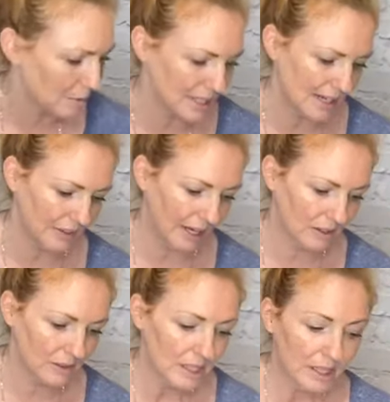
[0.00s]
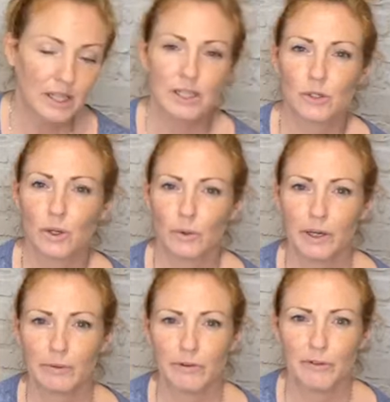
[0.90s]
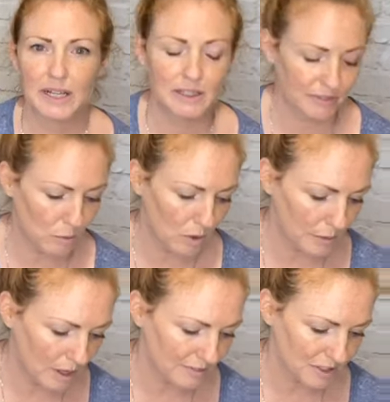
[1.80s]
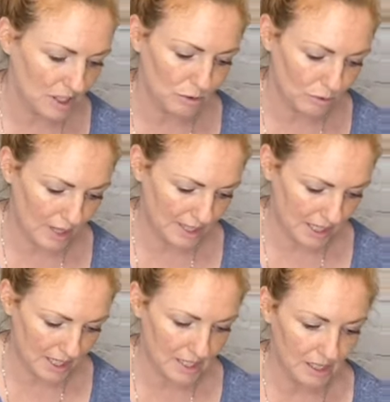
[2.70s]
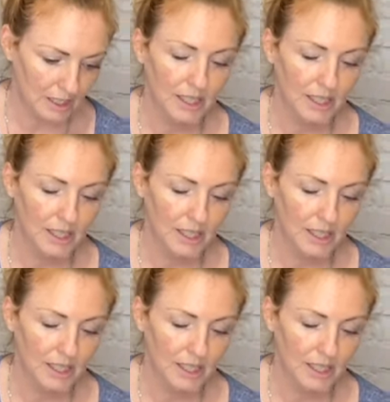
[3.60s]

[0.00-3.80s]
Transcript: down now, do a quick reveal of the one that I've done already,